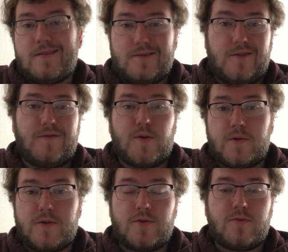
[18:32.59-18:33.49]
Look
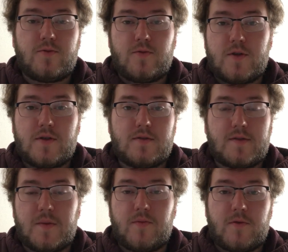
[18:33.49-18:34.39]
forward to a
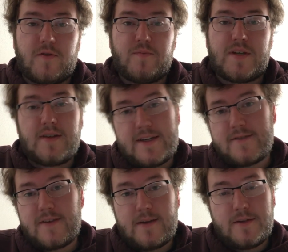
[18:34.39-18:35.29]
little bit more of
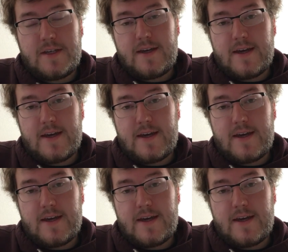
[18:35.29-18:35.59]
Bidlake's family